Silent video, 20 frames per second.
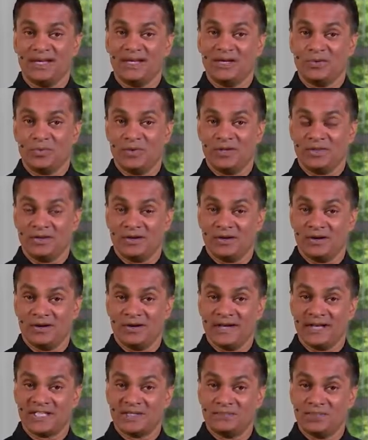with our
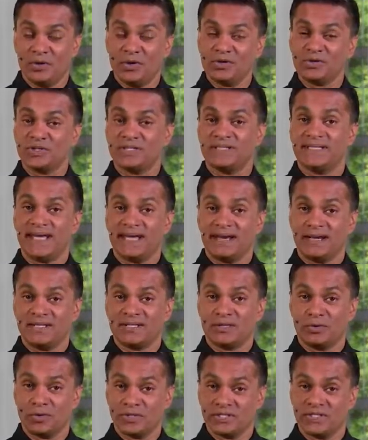exposure status
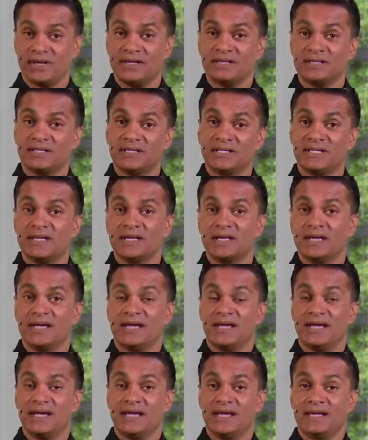horizontally
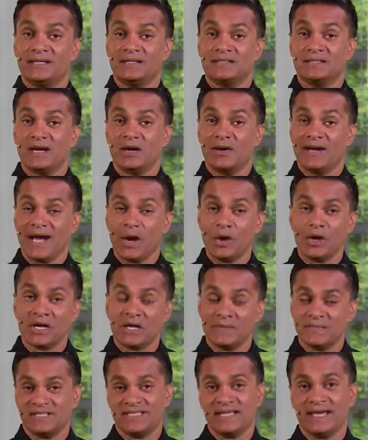and our outcome
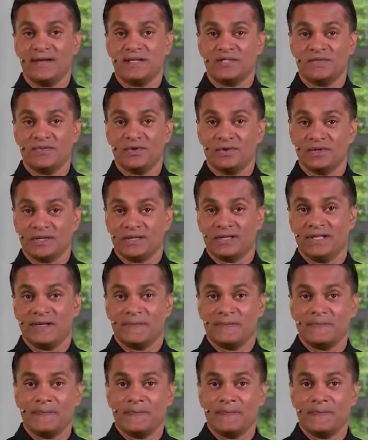status vertically.